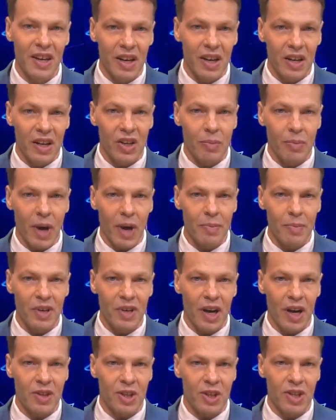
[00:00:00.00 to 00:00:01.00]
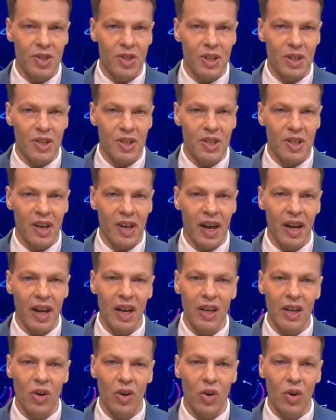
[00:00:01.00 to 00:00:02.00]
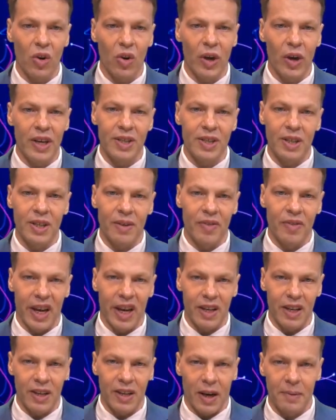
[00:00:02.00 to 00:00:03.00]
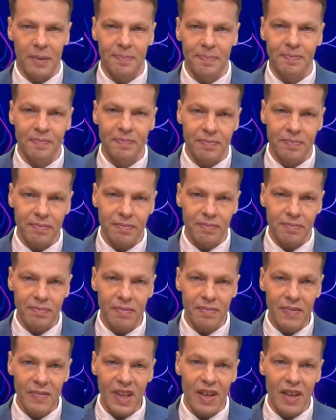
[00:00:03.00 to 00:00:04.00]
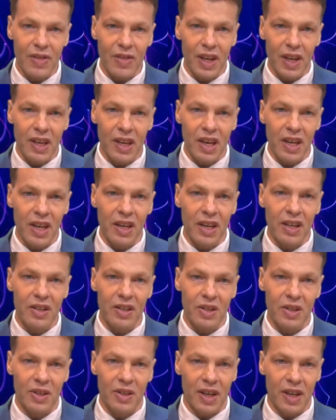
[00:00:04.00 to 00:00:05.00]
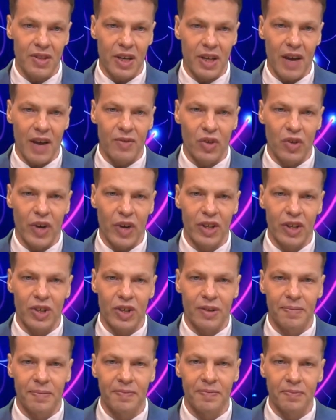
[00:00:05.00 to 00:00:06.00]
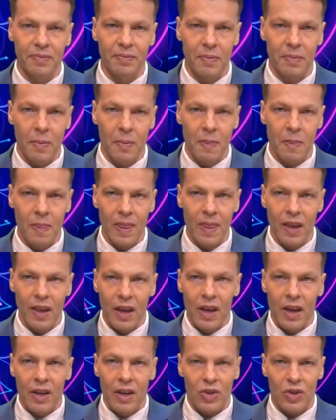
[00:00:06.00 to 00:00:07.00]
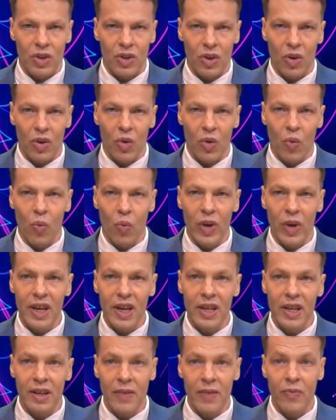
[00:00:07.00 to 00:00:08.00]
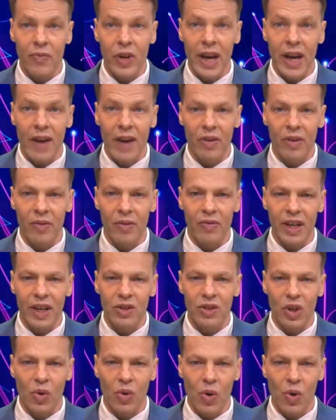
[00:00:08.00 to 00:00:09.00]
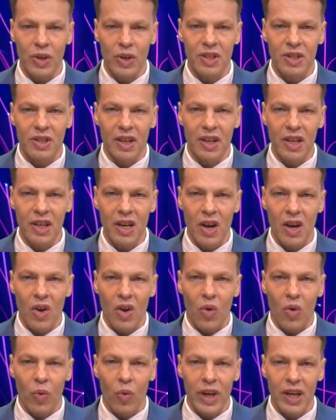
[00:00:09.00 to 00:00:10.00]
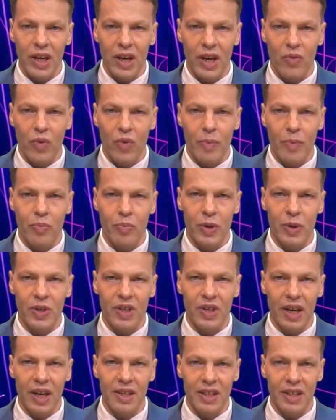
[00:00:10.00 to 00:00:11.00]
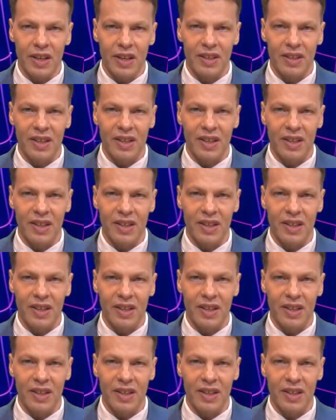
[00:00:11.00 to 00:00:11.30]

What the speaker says: you might be asked, is it a scalar or is it a vector? The key is, does it have direction? So if we have a vector quantity, we can represent it.